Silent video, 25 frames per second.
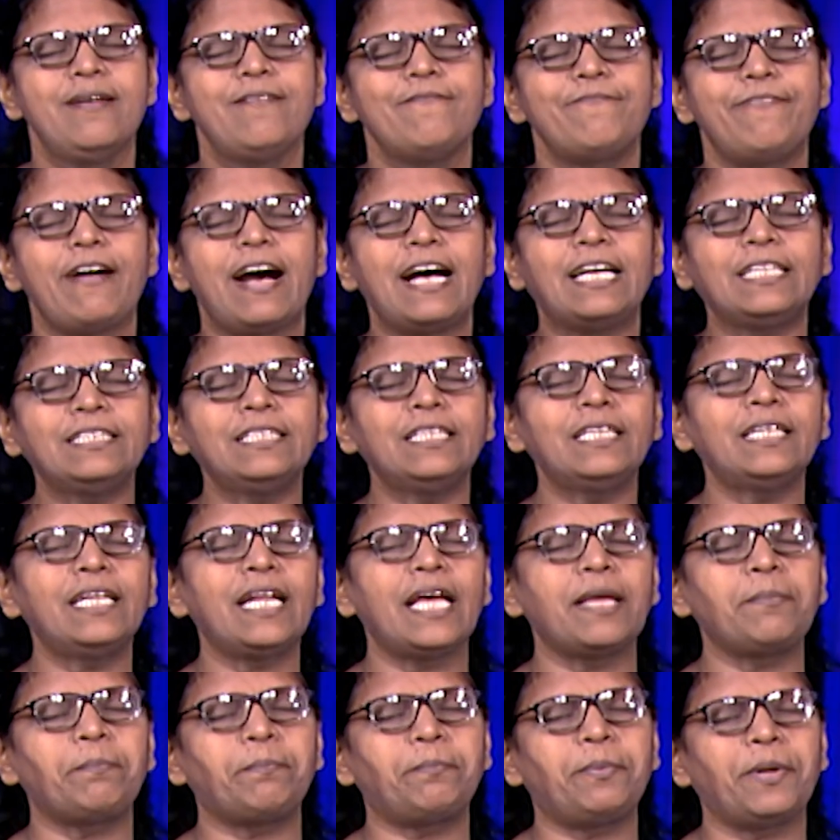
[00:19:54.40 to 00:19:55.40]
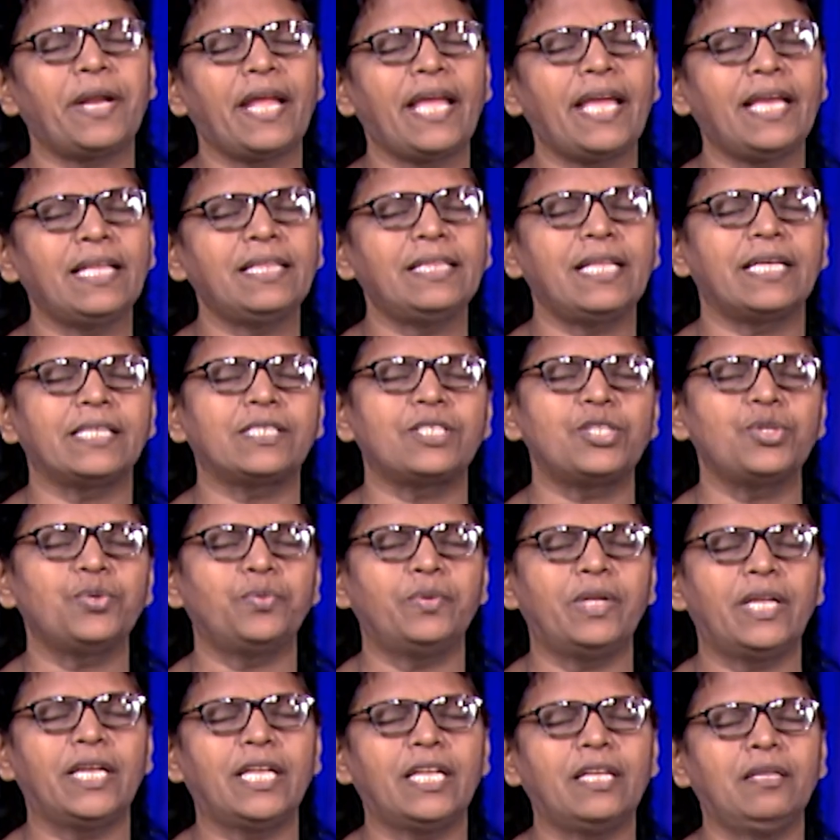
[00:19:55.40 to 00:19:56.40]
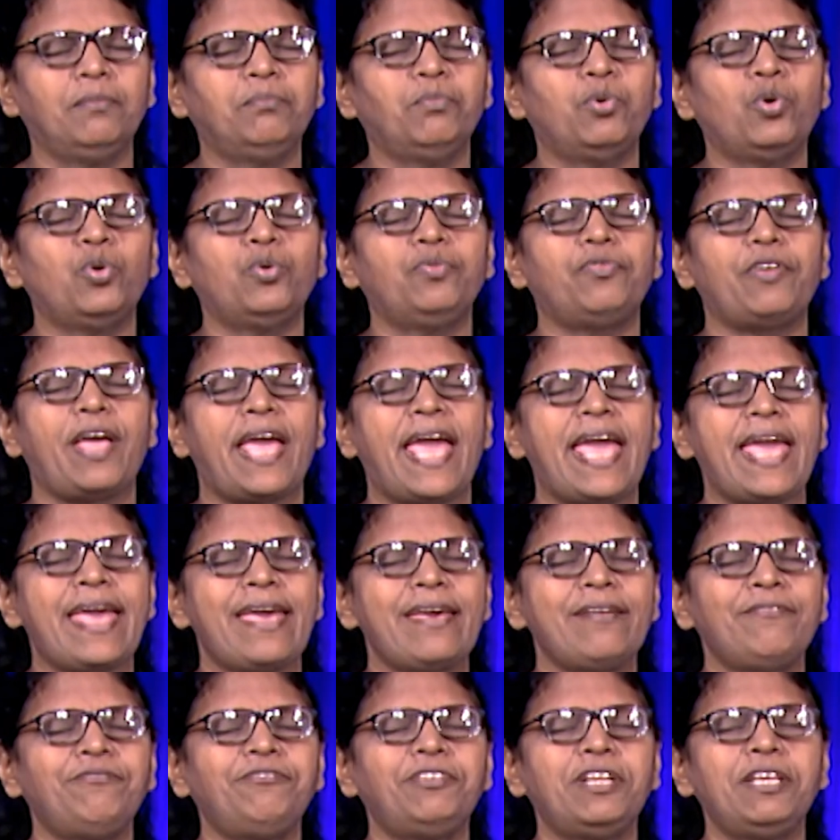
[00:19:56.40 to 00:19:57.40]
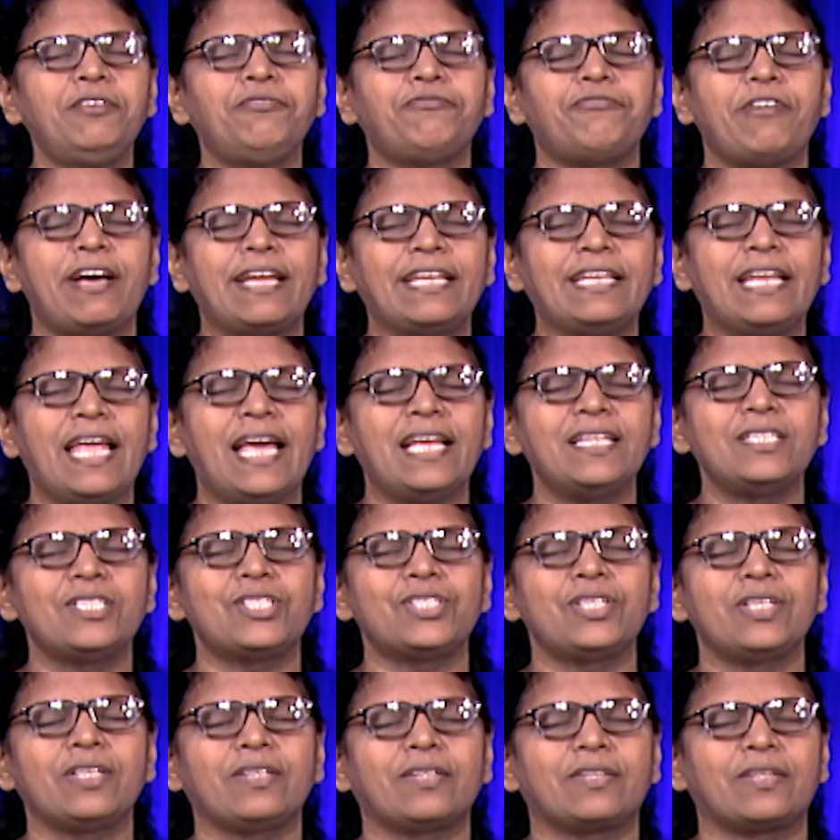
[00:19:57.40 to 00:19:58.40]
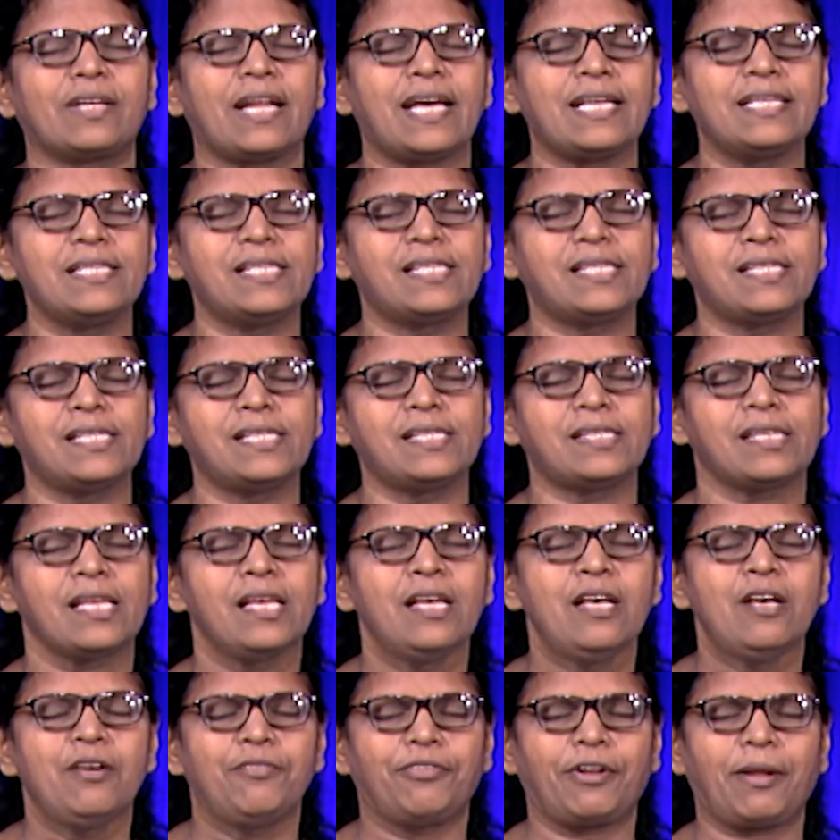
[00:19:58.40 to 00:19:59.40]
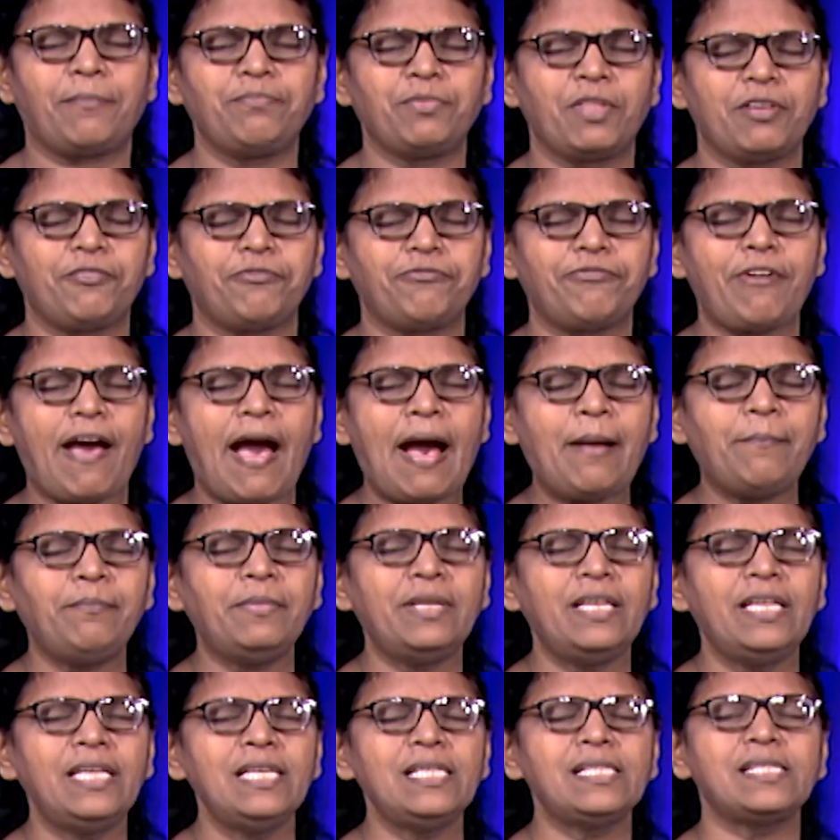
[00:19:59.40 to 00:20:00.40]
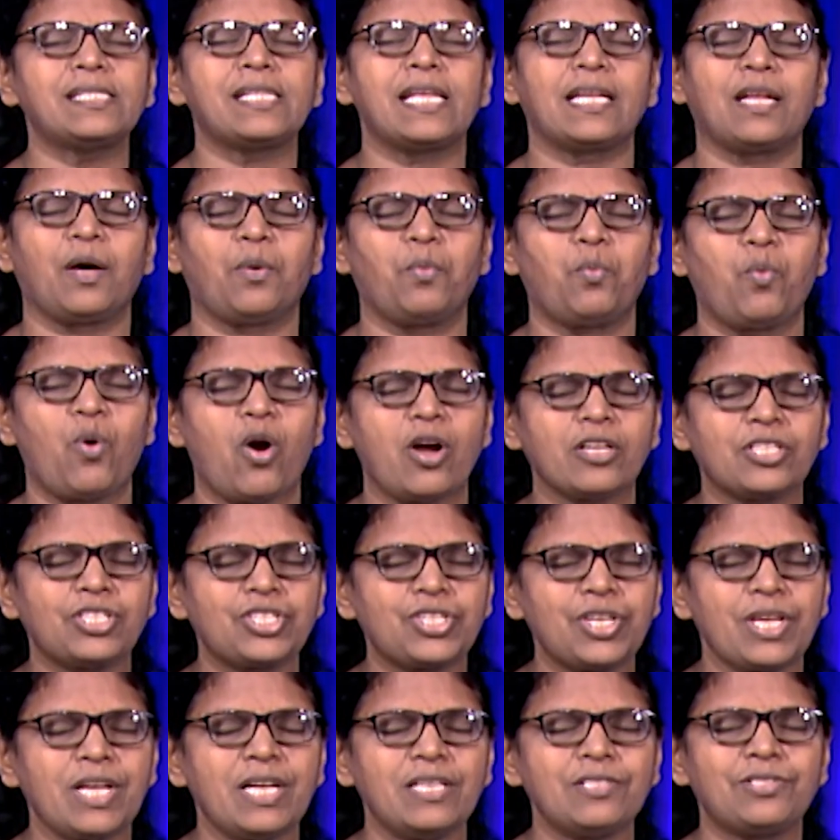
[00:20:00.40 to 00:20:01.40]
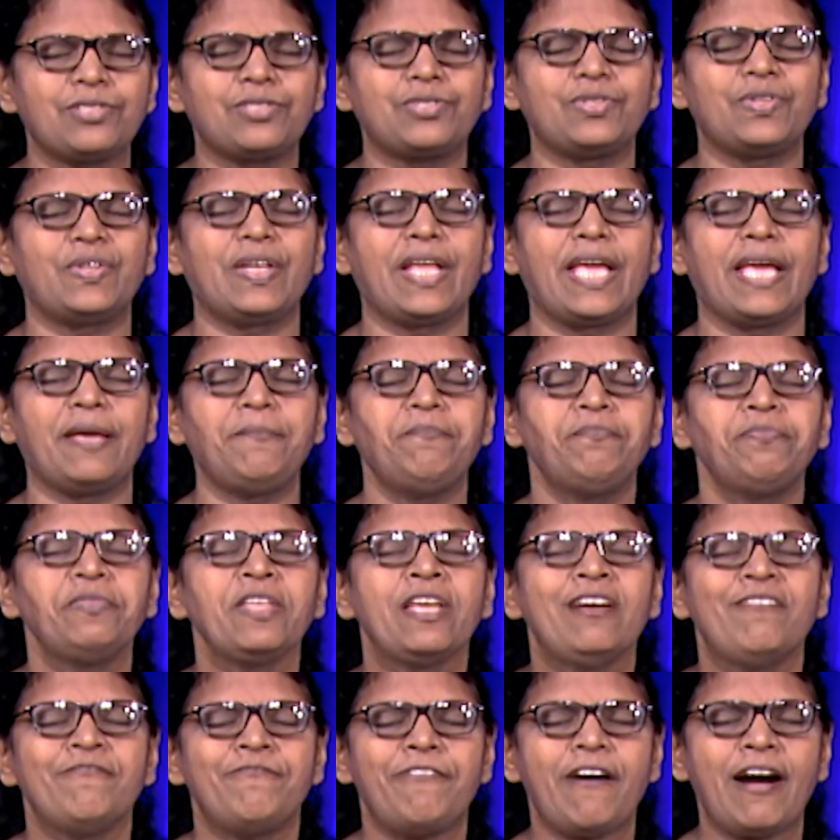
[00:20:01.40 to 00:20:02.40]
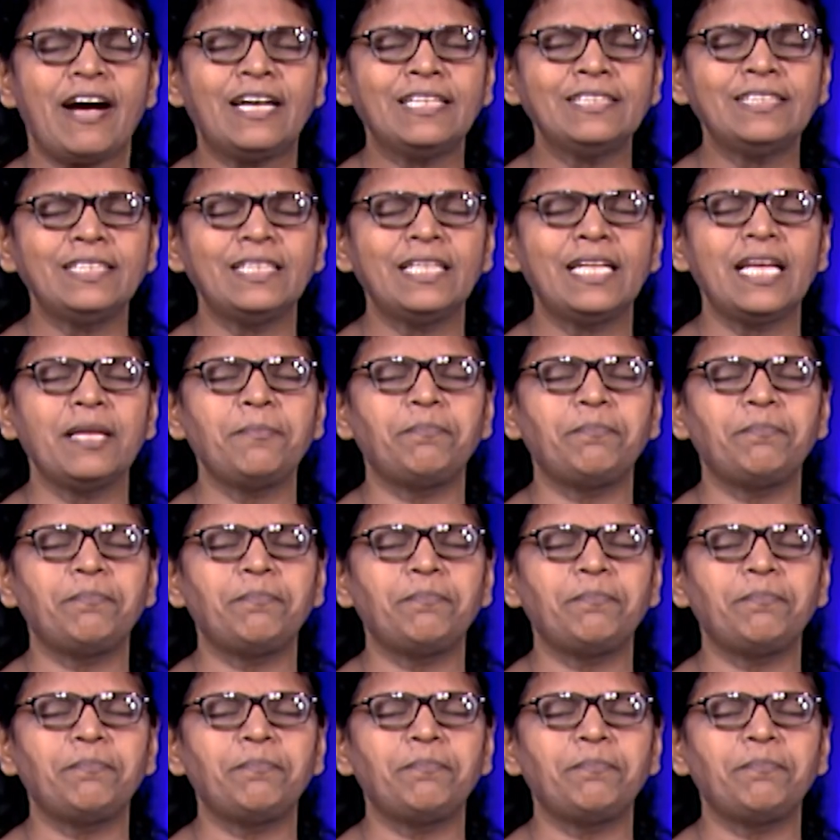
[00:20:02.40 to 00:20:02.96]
Father, I pray that you will remove every financial crisis from the families that are watching us today. Father, I